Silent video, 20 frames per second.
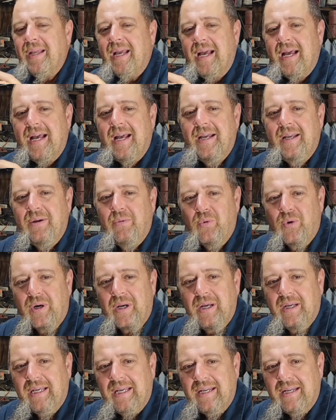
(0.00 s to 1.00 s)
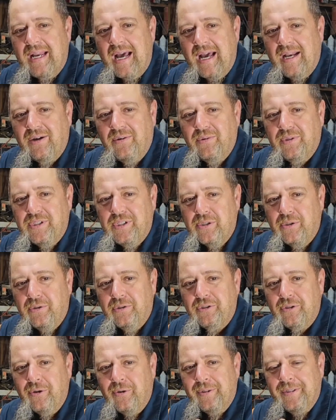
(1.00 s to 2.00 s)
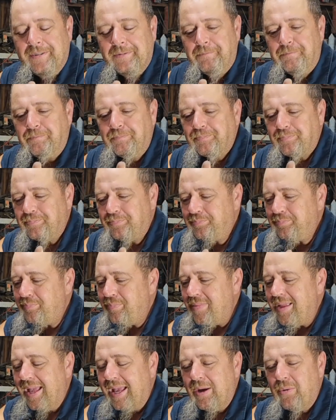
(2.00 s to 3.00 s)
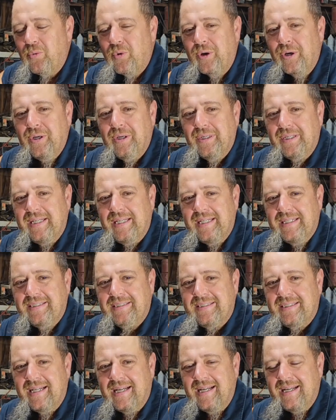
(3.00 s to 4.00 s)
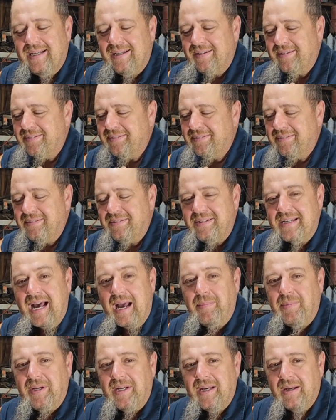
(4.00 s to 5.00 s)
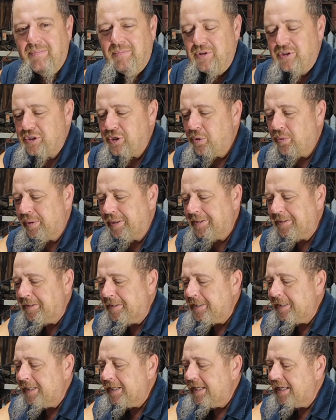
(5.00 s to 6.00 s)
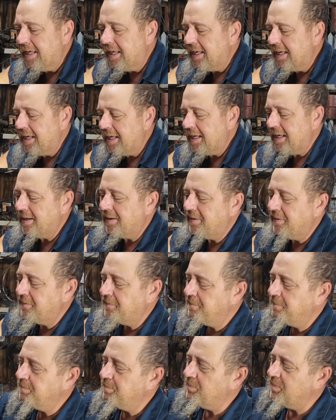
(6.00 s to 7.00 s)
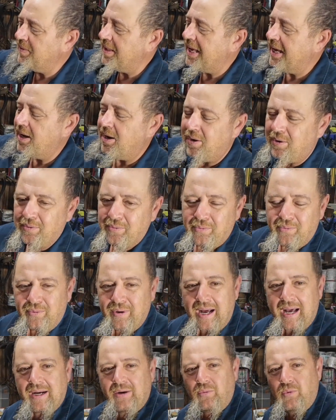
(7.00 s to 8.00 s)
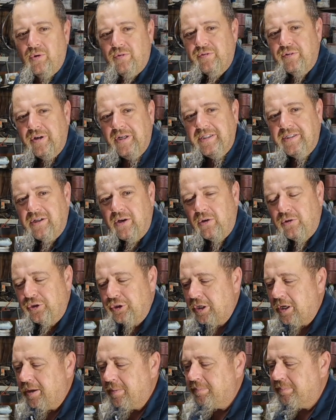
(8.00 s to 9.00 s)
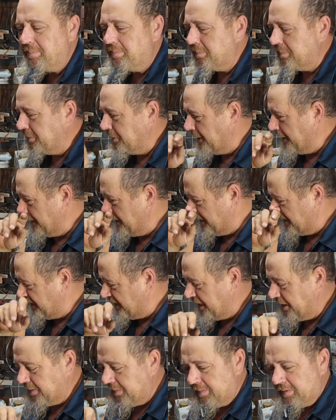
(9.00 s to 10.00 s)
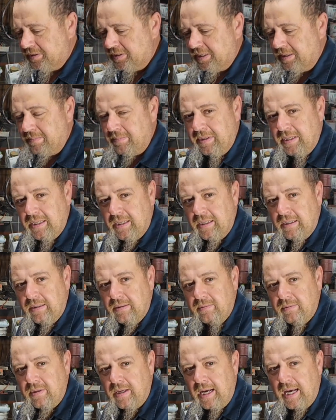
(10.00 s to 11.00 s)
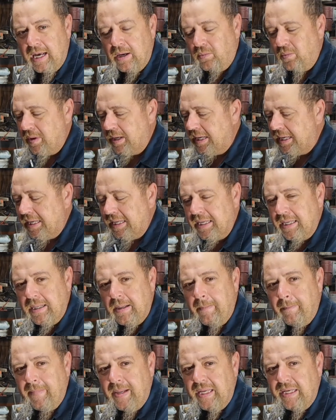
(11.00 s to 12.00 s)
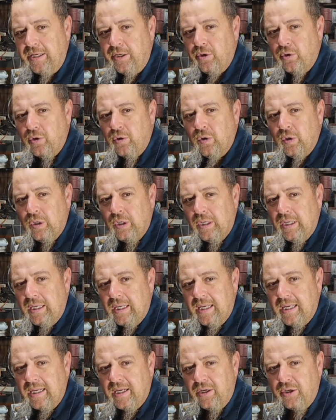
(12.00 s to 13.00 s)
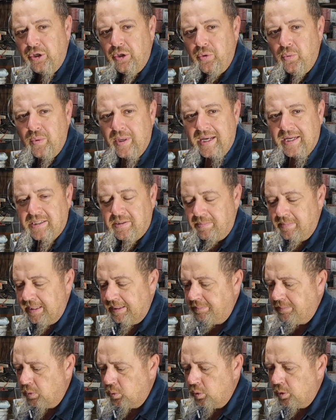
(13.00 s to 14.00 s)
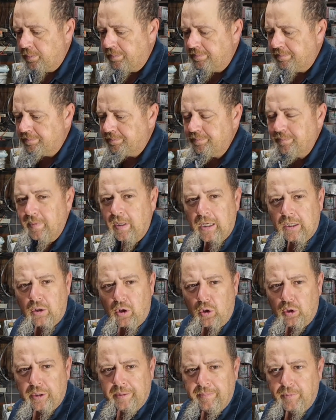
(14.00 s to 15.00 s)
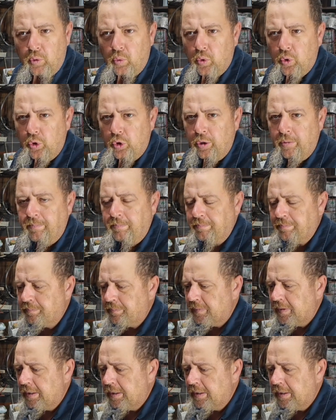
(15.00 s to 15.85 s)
And we're going to get dyno results on it. And we're going to get timing numbers on it. Now, Ryan at Wolf Creek Saw Shop sent me a Hyway, a Meteor, and a New West Big Bore. I called him to order them,